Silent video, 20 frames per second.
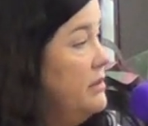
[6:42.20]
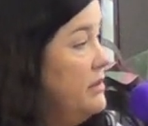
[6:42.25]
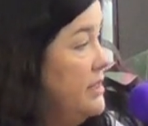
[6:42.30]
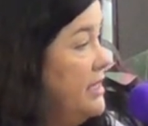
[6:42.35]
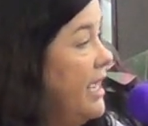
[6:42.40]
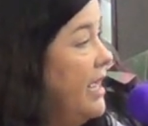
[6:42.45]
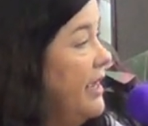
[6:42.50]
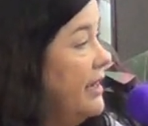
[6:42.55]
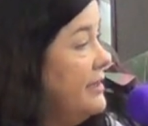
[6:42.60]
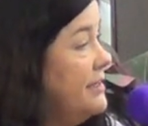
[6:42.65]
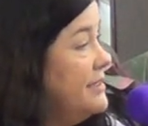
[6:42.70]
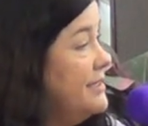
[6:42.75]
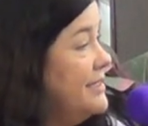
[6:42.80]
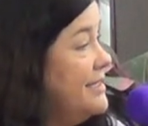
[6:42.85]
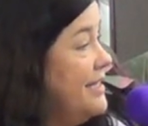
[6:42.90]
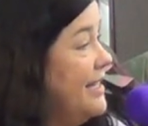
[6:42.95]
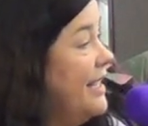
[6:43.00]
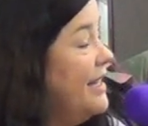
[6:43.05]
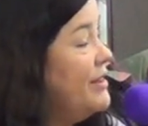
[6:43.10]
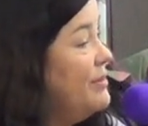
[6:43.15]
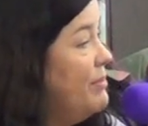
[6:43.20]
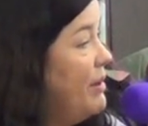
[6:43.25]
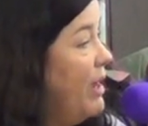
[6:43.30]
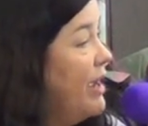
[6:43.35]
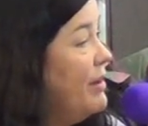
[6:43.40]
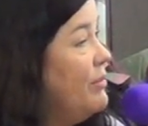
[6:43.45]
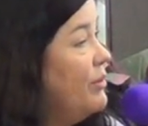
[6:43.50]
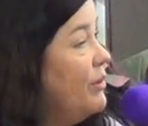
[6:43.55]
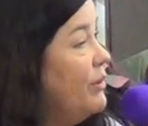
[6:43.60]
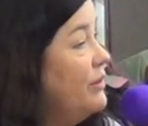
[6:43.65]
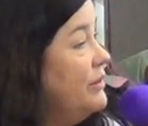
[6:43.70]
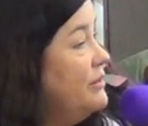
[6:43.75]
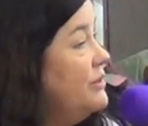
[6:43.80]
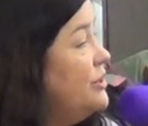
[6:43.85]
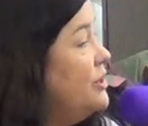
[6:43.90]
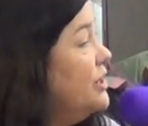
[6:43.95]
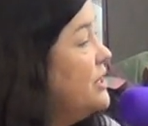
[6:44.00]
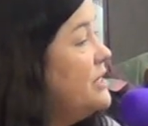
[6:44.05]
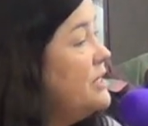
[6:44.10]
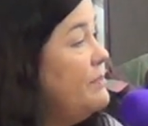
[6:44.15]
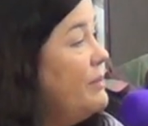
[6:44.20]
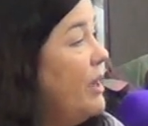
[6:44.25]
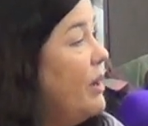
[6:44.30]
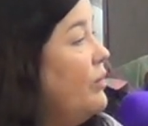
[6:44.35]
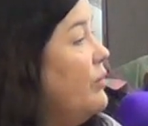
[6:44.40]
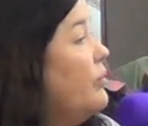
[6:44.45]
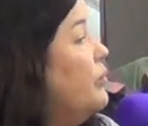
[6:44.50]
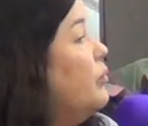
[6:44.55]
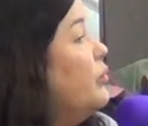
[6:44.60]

texts in the Bible just about